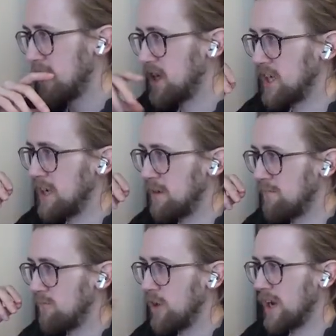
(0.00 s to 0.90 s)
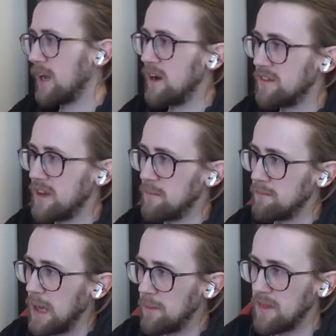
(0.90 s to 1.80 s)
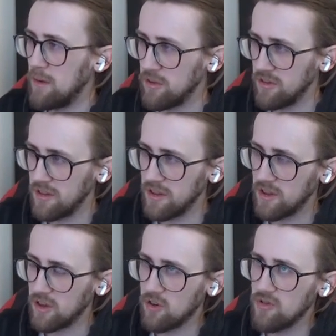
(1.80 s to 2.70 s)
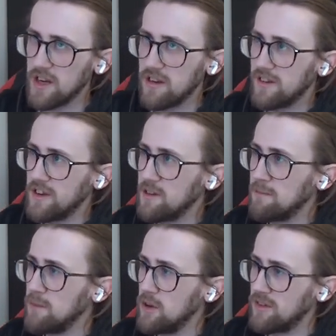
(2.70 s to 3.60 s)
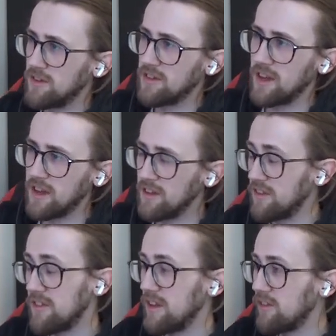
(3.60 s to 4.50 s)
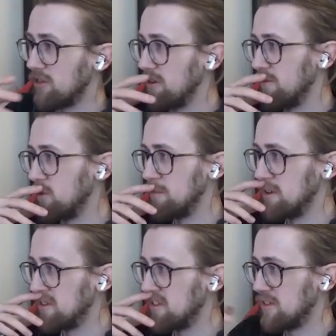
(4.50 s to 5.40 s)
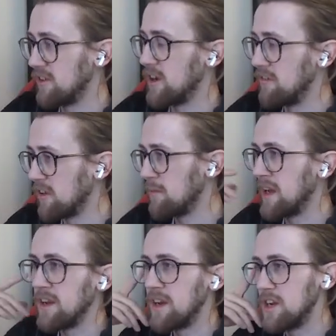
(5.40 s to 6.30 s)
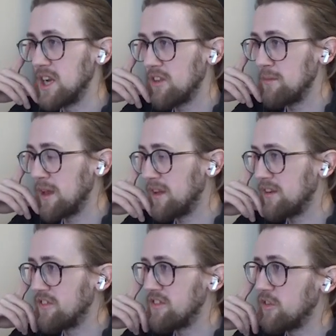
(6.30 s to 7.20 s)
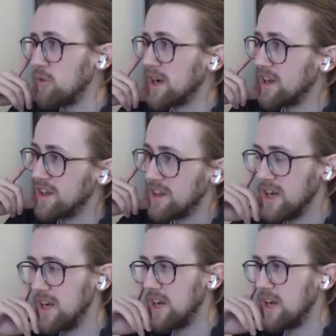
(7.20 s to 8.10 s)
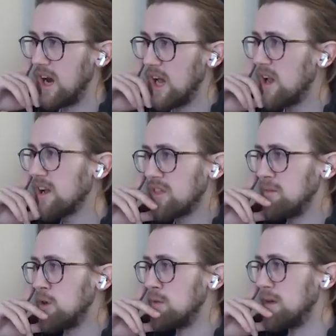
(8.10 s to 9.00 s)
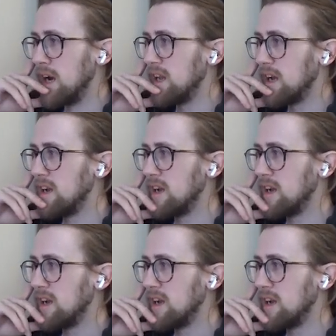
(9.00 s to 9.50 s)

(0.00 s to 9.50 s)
and she realized that maybe that wasn't the correct decision, but to say and said sorry for it, but just her explaining how she had to make that decision quickly. I like the mum. I,